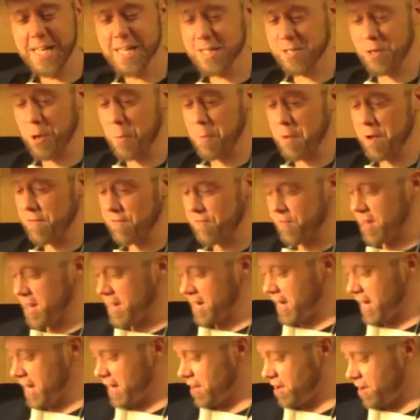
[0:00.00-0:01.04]
Don't be afraid
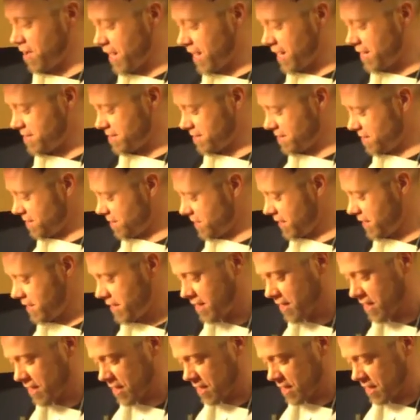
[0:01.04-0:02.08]
to get your hands dirty.
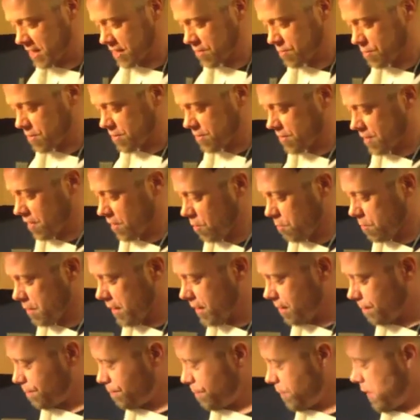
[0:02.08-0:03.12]
That's what it's all
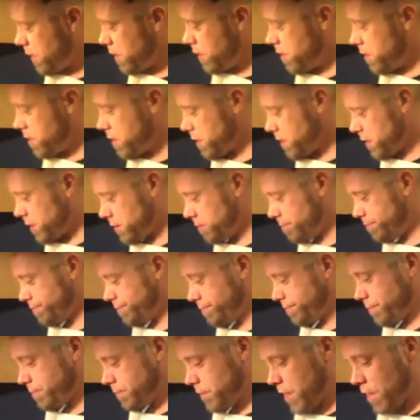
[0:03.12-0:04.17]
about.
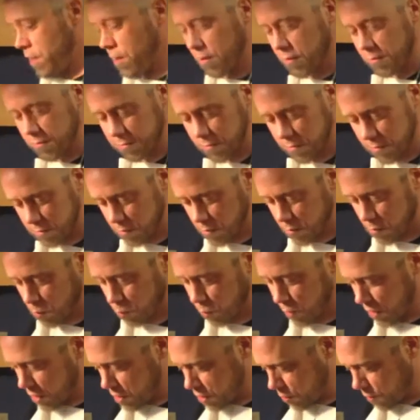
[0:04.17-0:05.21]
You know,
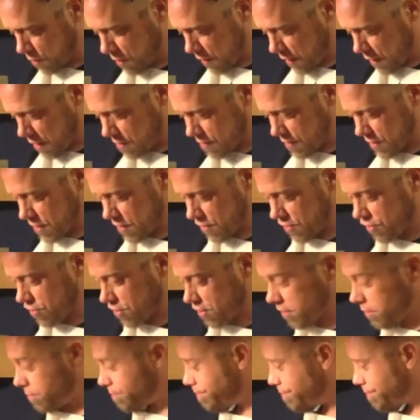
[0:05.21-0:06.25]
we cook with love on this
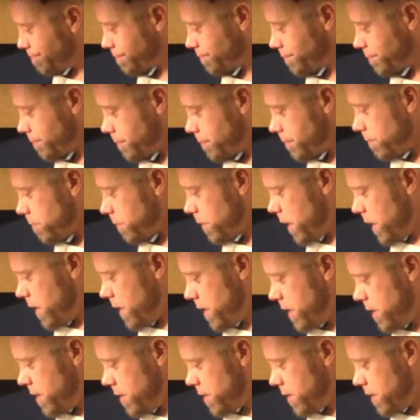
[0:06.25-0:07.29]
show.
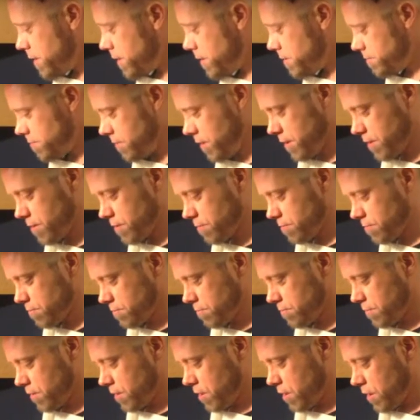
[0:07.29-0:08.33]
And, you know,
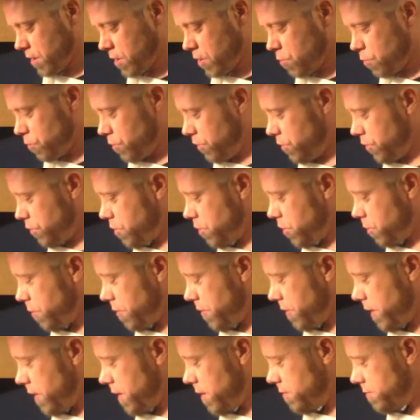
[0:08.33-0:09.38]
when you cook
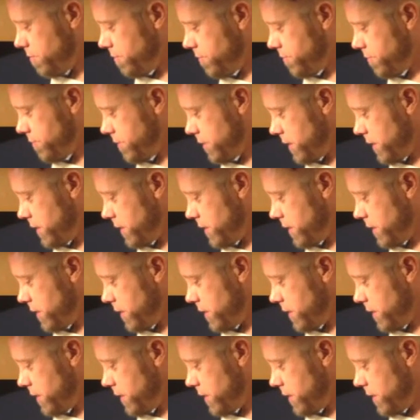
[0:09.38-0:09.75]
with love,